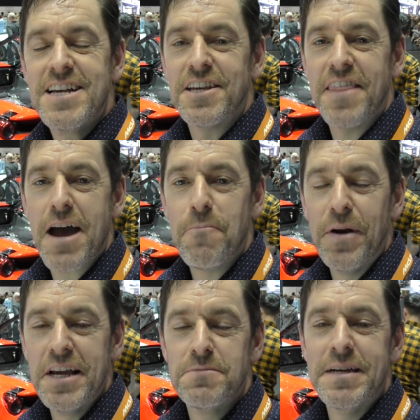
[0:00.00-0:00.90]
so that
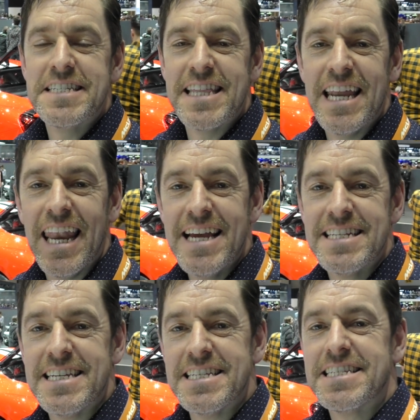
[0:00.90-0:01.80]
brings me to the
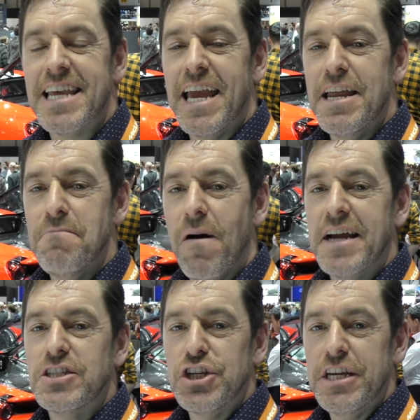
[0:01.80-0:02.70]
latest in
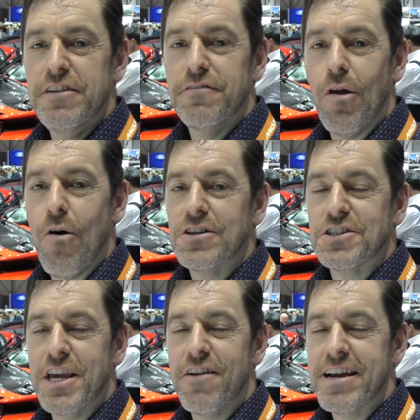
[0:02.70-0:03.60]
my G-Vlog
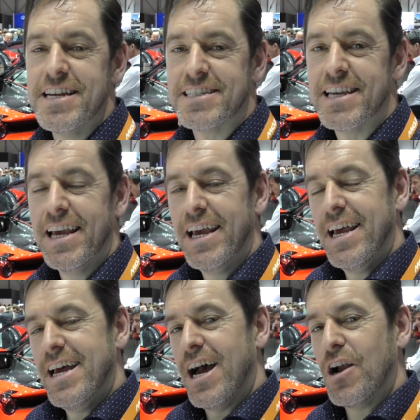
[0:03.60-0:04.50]
series.
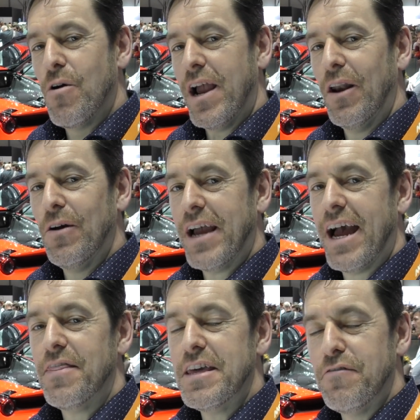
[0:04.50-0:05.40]
A quick look
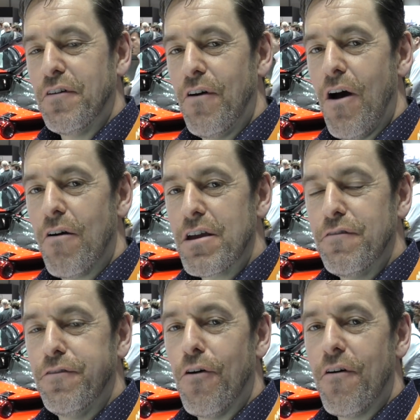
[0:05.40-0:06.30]
at the Ferrari
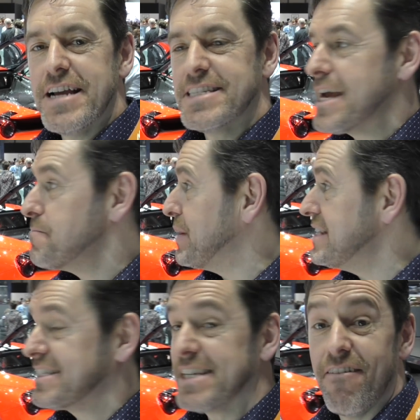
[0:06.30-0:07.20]
488
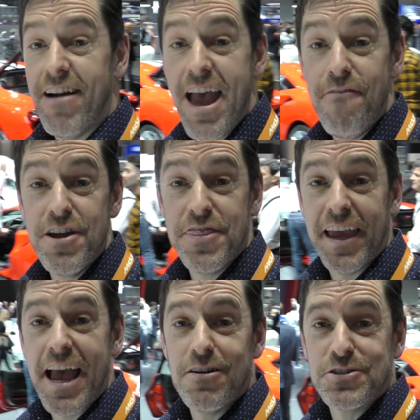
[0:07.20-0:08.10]
Pista and
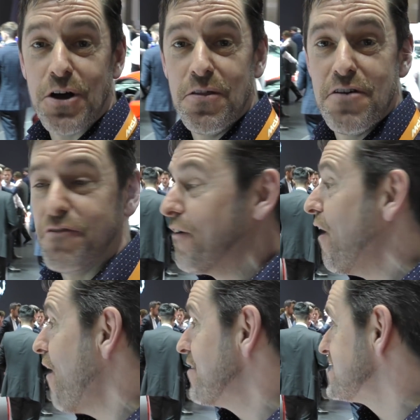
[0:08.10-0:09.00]
everything else on the
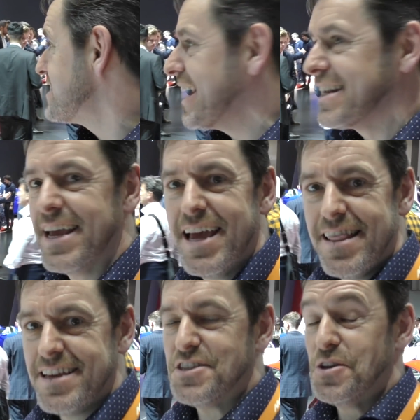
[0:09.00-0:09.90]
Ferrari stand.
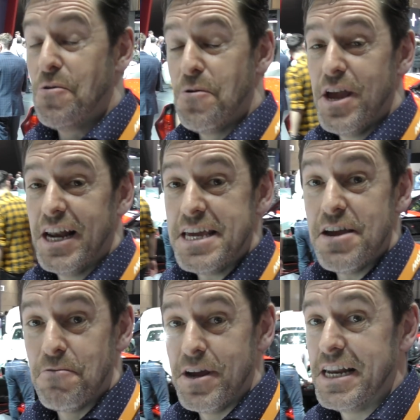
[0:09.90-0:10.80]
This is a
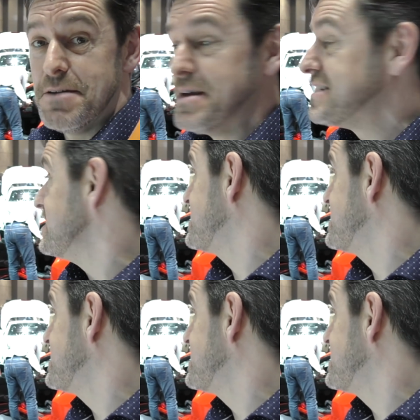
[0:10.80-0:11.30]
really, really busy